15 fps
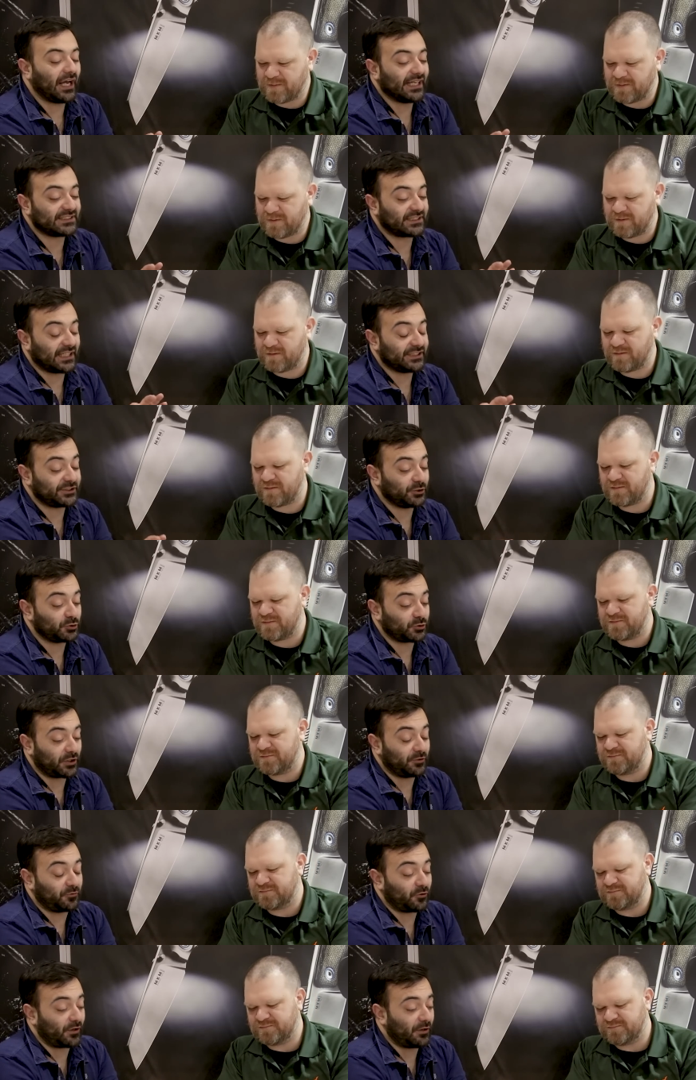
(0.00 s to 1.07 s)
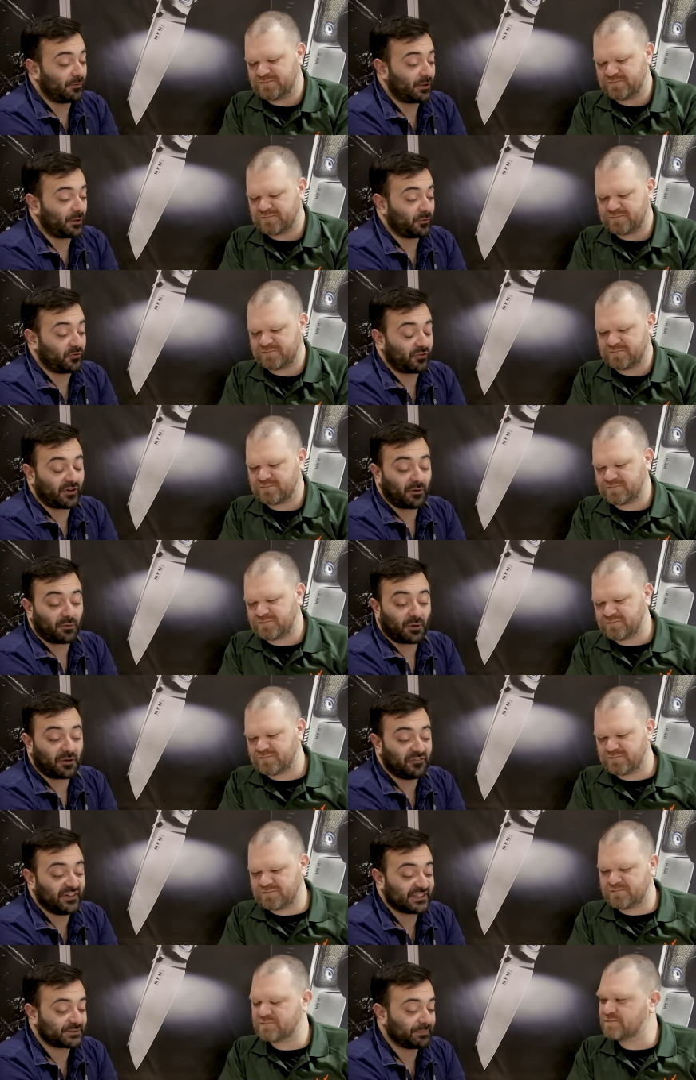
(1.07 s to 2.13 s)
Speaker 1: as, as usual for our for
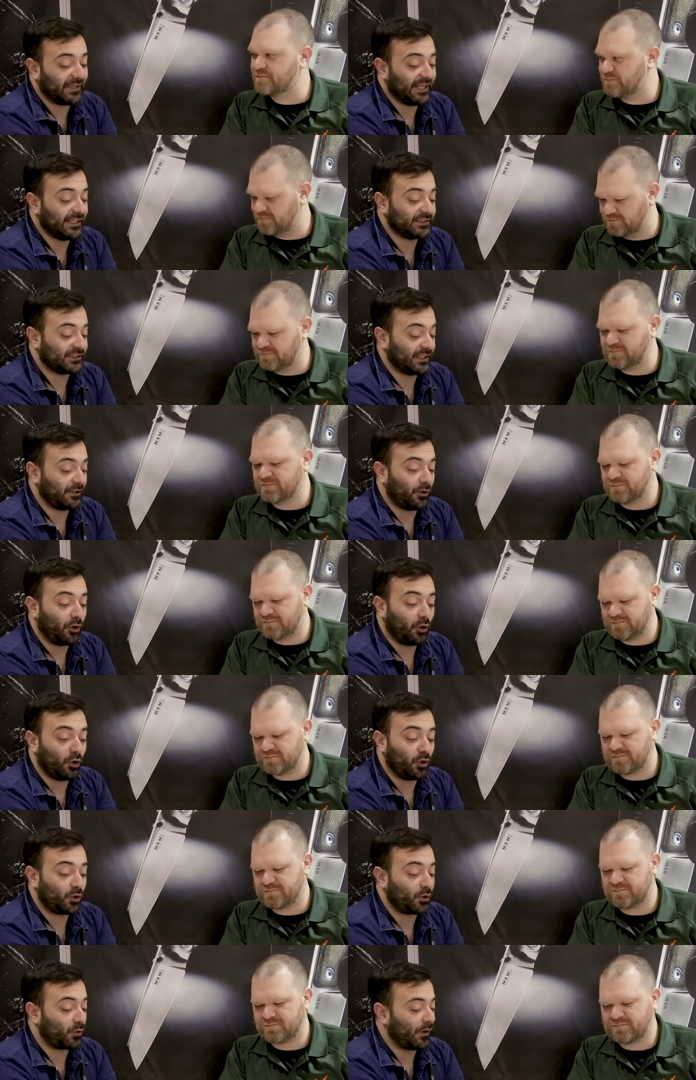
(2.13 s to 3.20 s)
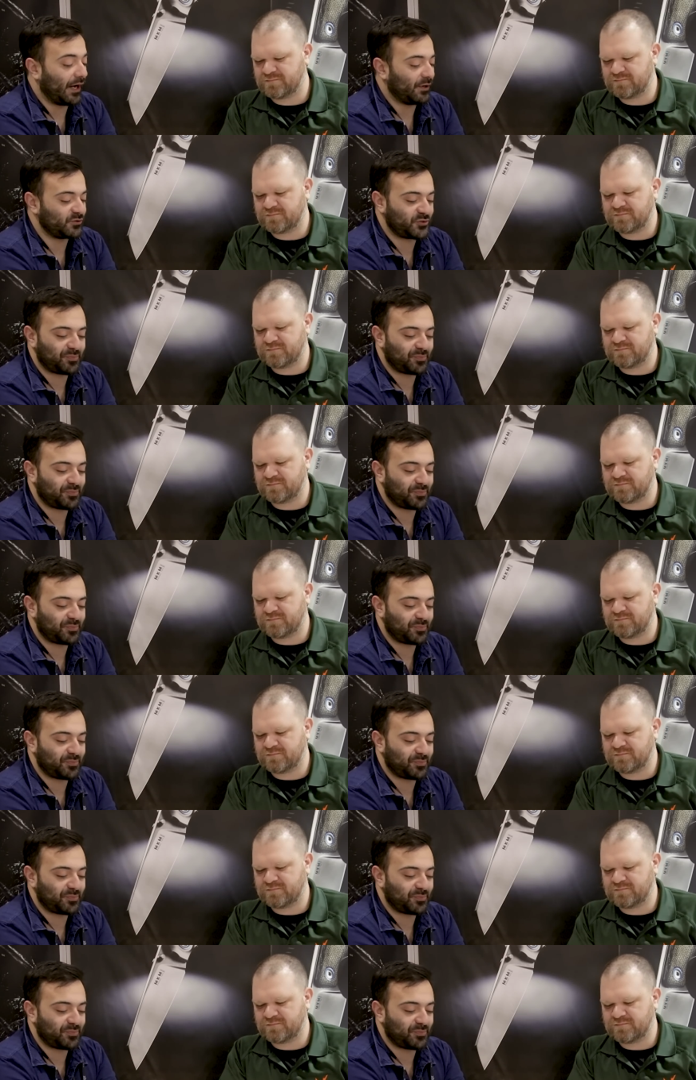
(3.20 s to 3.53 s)
our fixed blades, mm -hmm. all crown